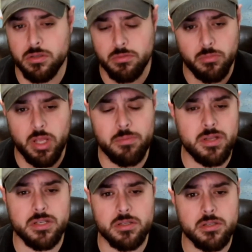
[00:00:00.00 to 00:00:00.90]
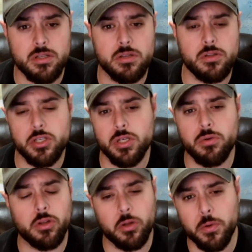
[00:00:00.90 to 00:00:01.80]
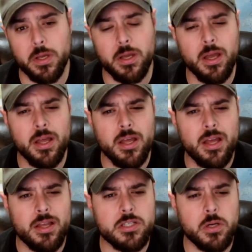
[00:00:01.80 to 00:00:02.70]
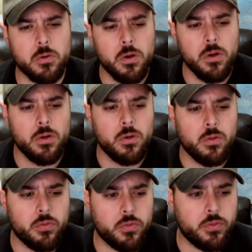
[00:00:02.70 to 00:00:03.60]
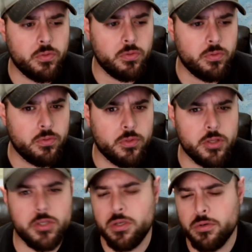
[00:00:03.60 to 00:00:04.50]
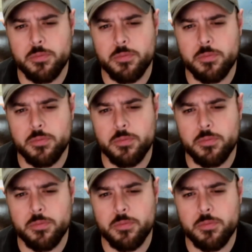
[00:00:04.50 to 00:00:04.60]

he mentions the the Jew and the Greek, and so the Jewish